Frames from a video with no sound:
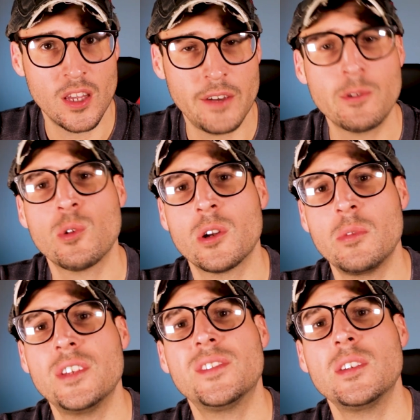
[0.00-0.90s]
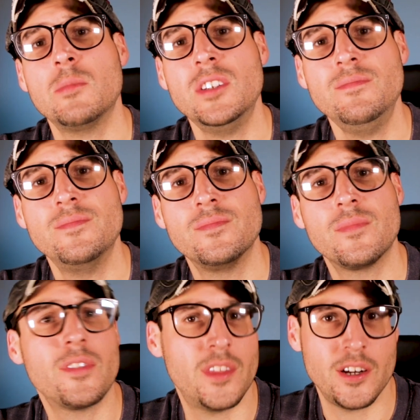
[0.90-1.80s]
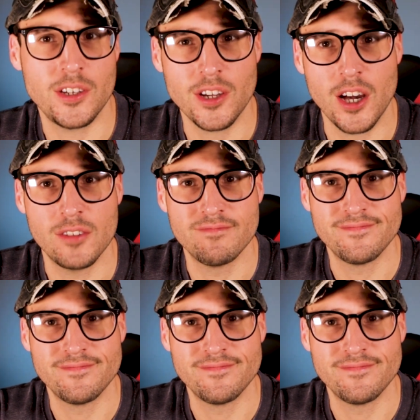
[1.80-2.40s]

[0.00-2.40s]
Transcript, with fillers: If you want to be a seaman, there you go.